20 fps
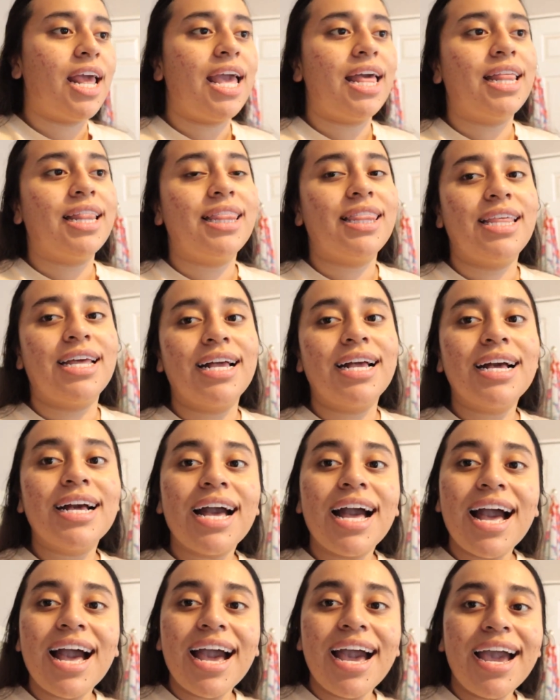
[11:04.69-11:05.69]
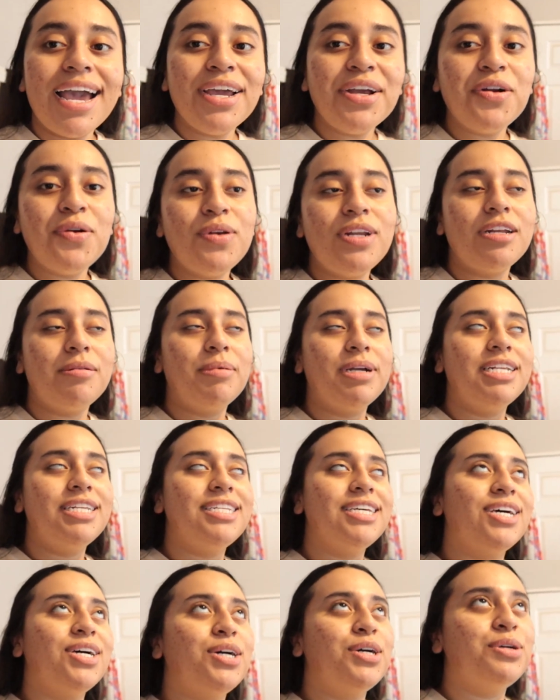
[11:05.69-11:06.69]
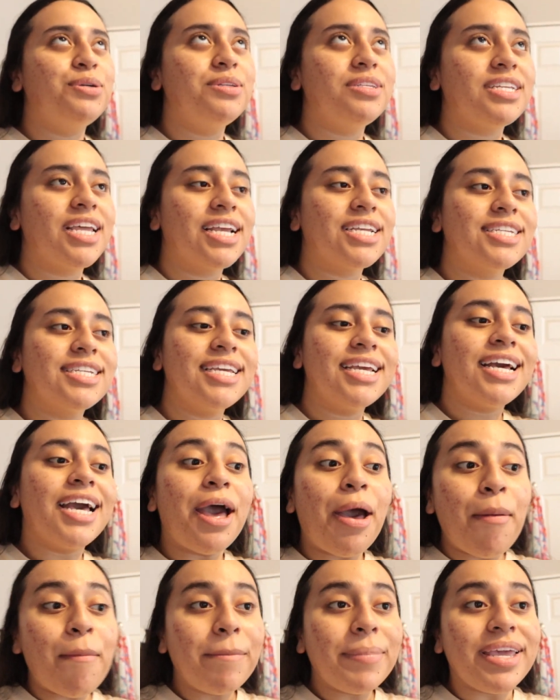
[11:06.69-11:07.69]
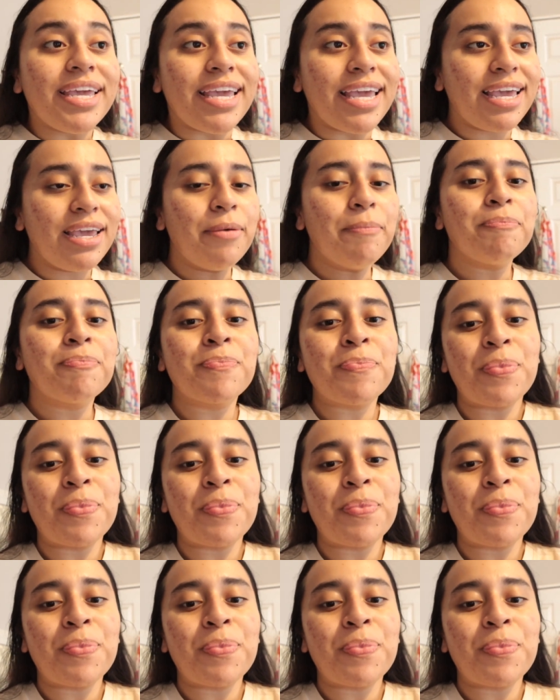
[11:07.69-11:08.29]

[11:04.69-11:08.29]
and the guy who did my toes, he actually cut me.